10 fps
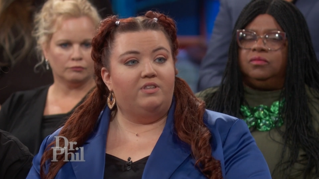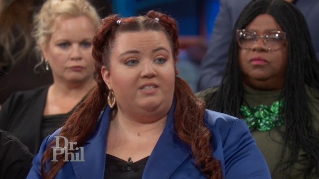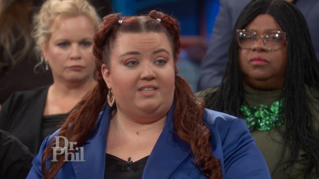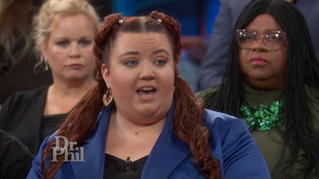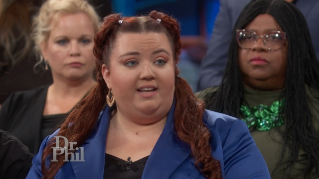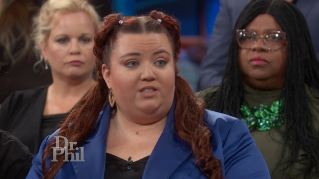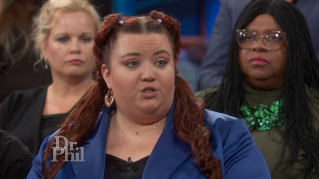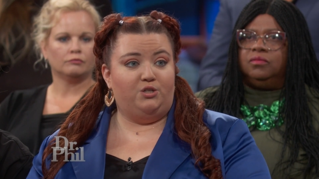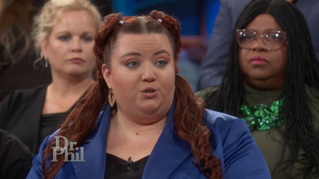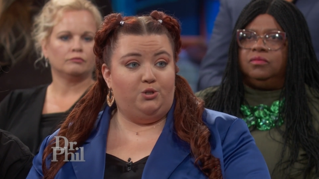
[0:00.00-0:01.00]
Speaker 1: the science
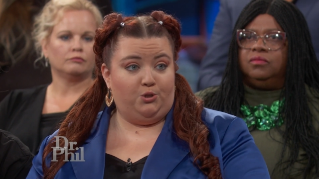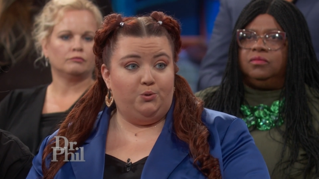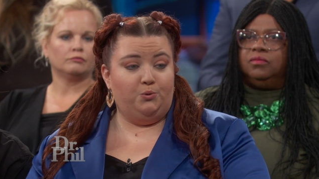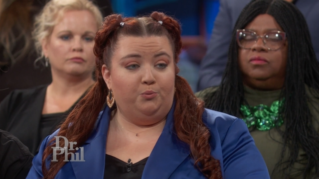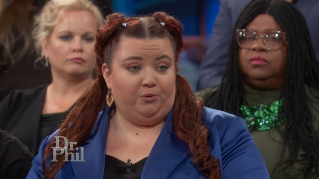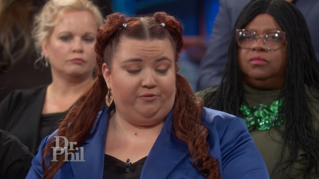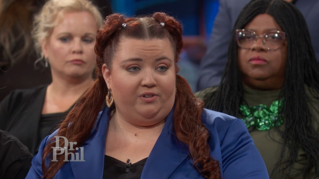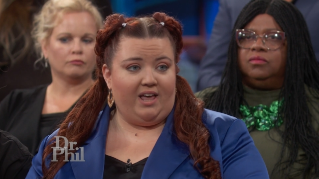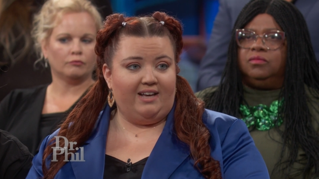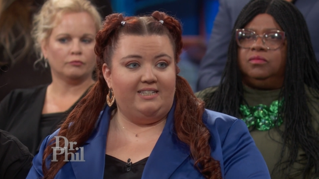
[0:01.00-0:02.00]
to
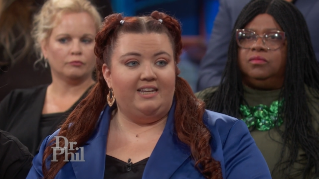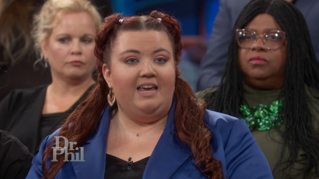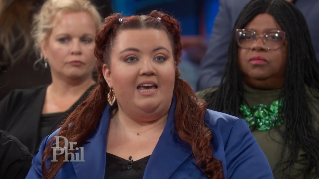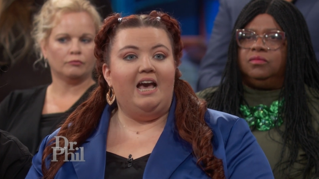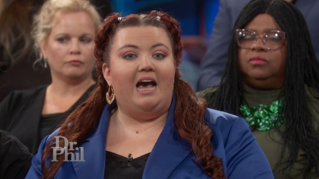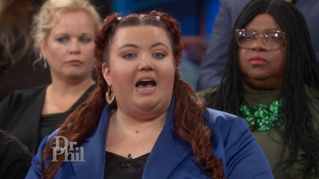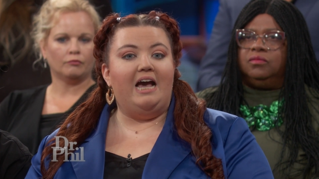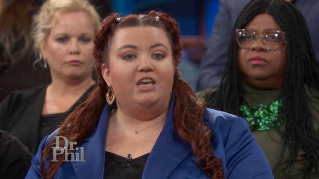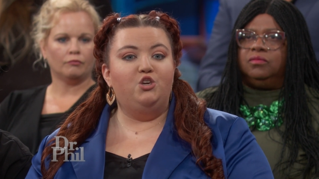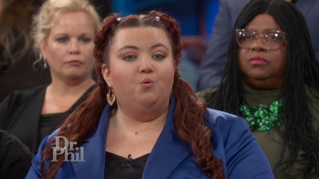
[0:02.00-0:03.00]
reflect,
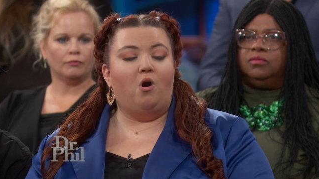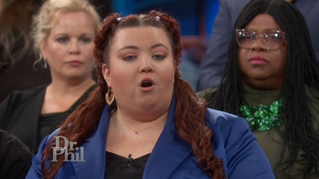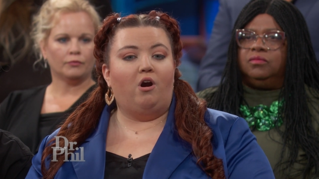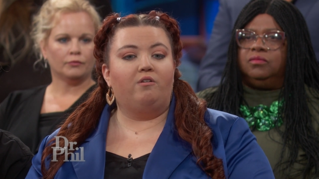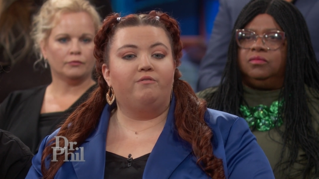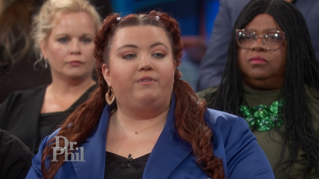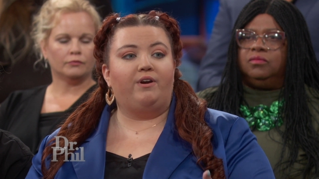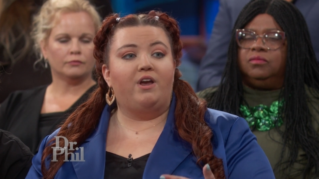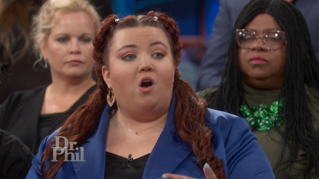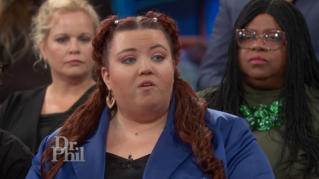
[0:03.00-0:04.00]
you are
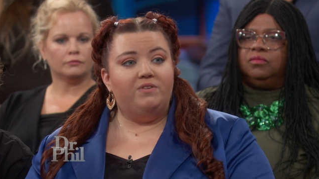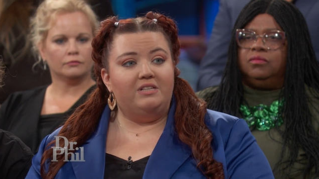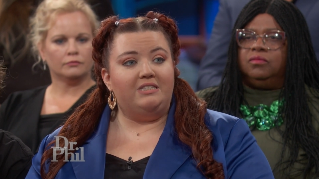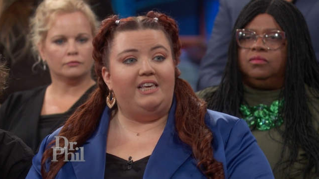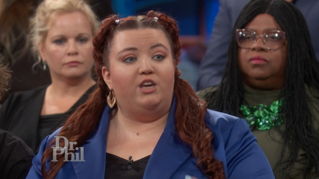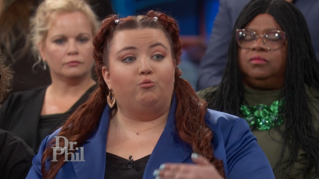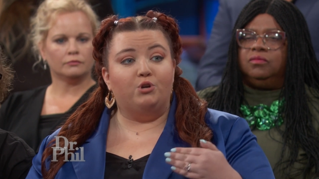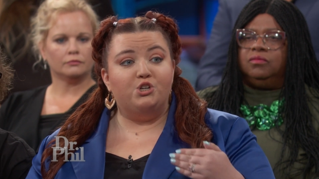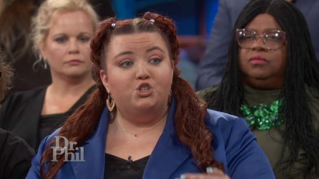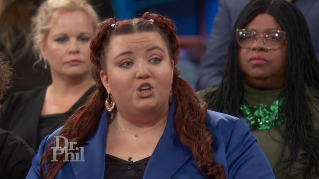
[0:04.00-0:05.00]
very obviously
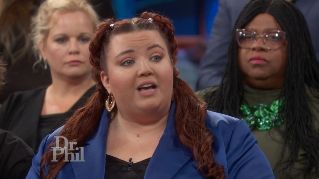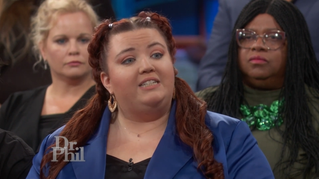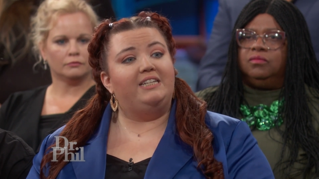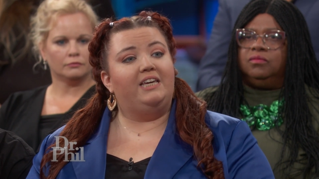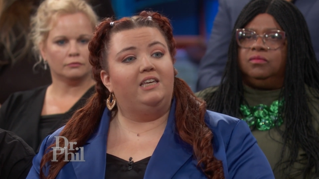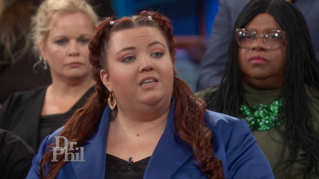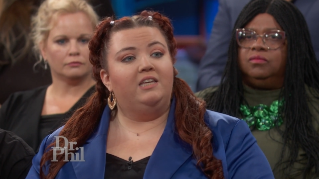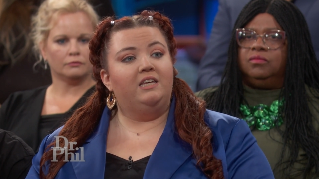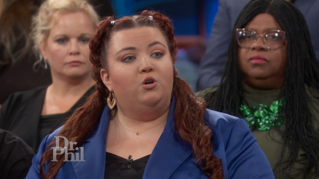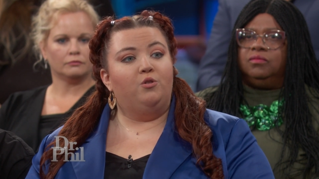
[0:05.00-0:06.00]
rejecting
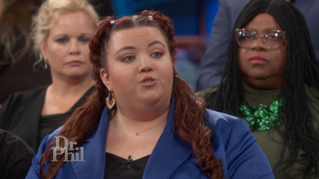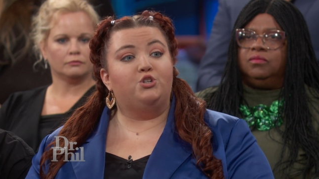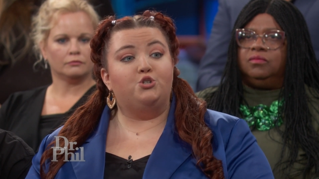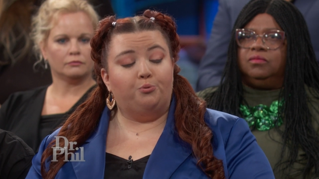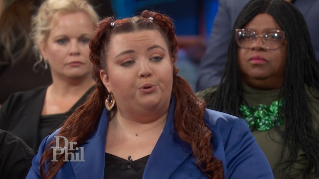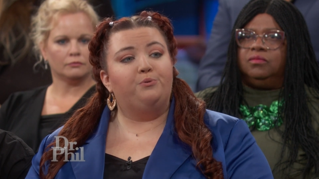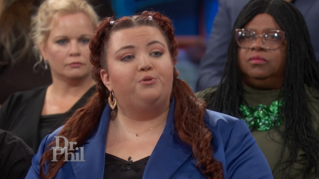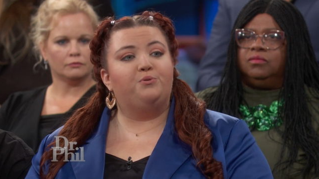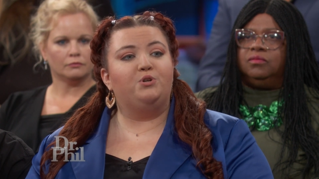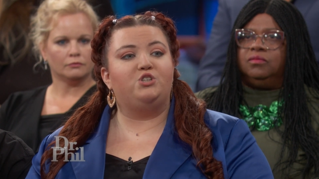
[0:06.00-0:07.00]
the
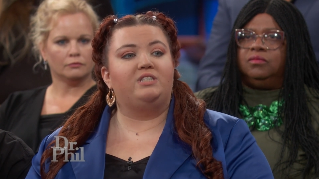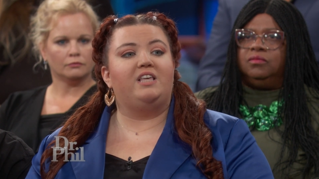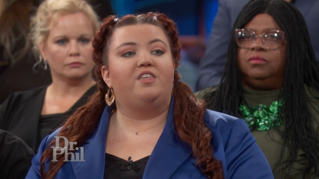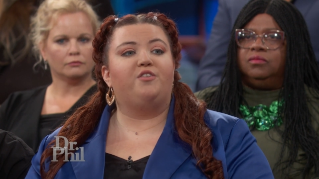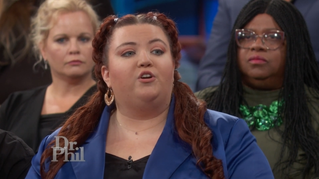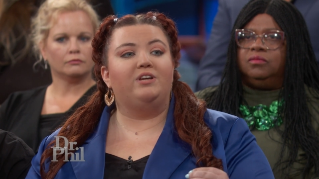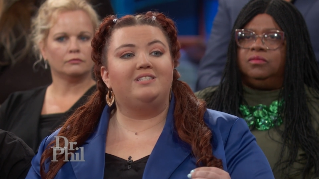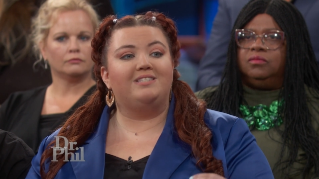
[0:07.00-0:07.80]
truth, which is that there is